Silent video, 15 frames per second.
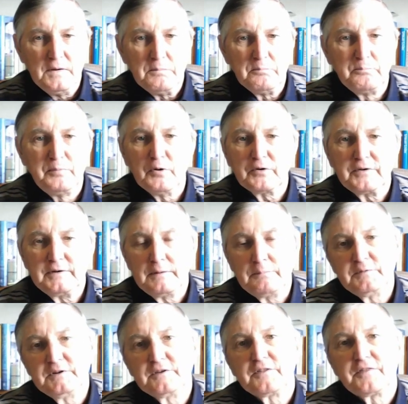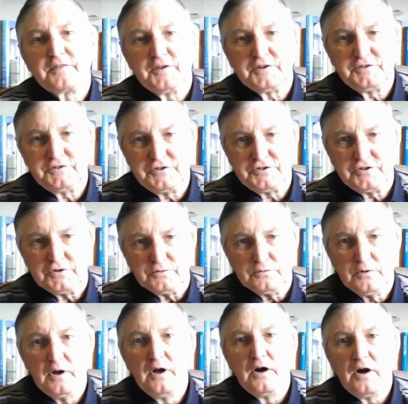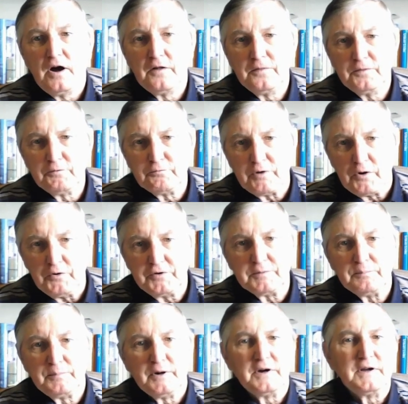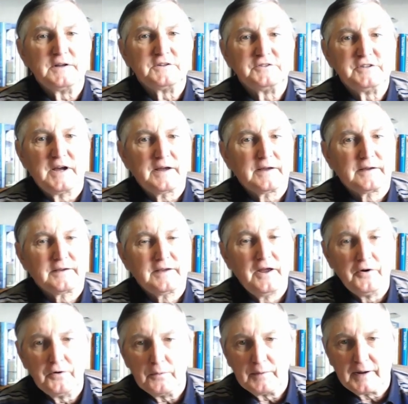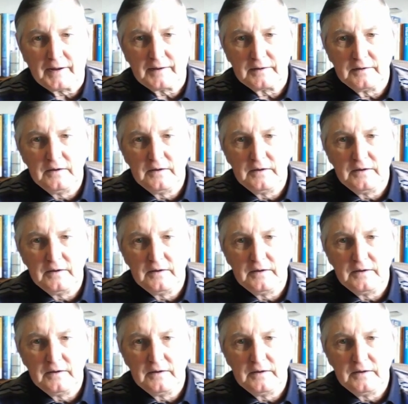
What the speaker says: Book number 32, On the Road by Jack Kerouac.